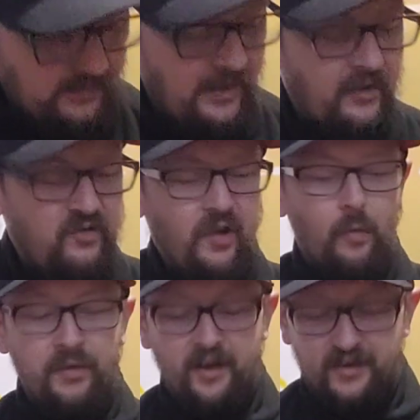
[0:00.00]
and show
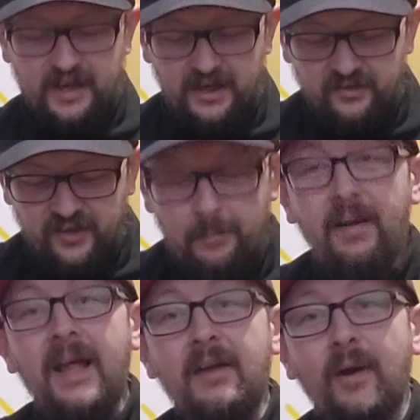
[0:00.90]
all the other kids in the
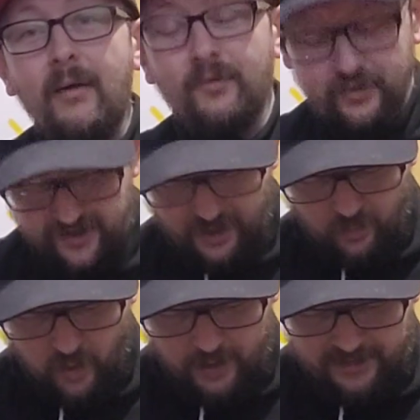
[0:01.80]
playground, you know,
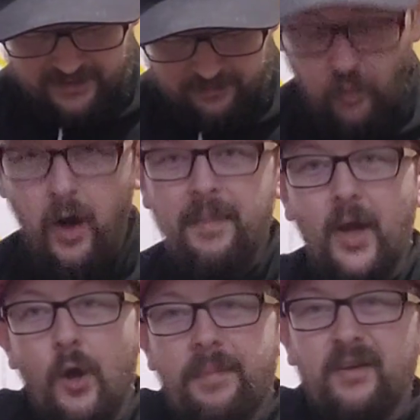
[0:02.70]
what I'd be
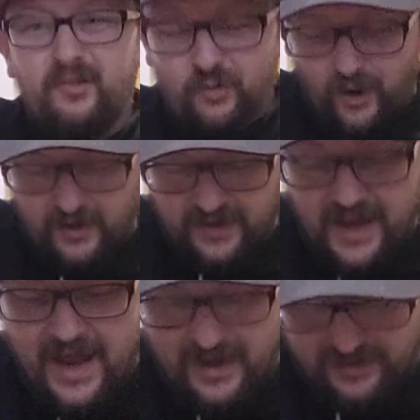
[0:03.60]
hoping to try and
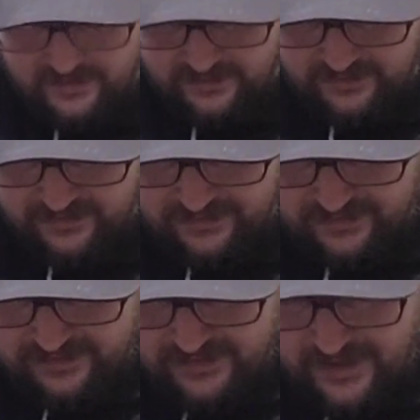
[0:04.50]
get.
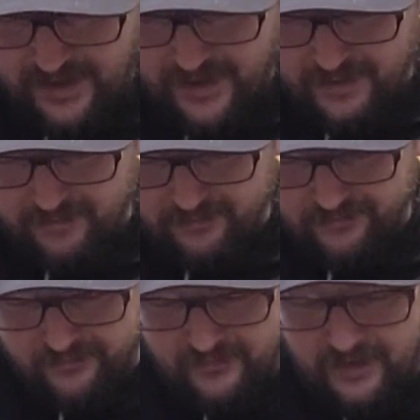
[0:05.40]
I
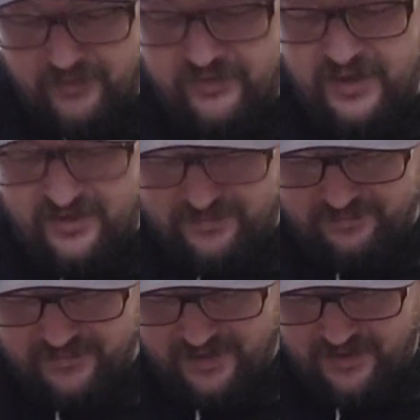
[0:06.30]

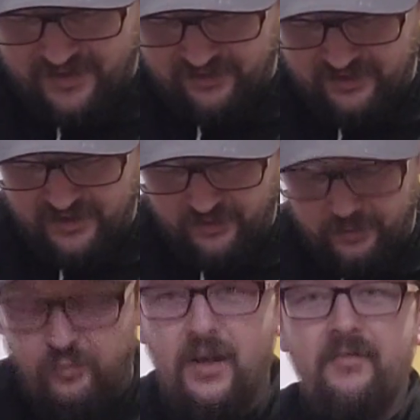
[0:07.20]
think I said on a
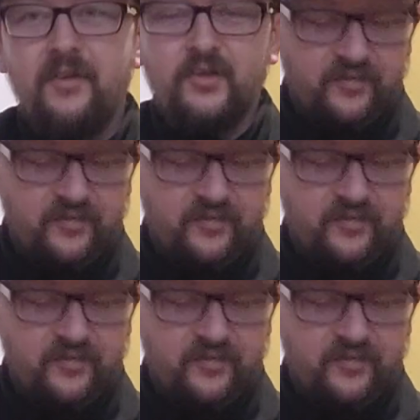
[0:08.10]
previous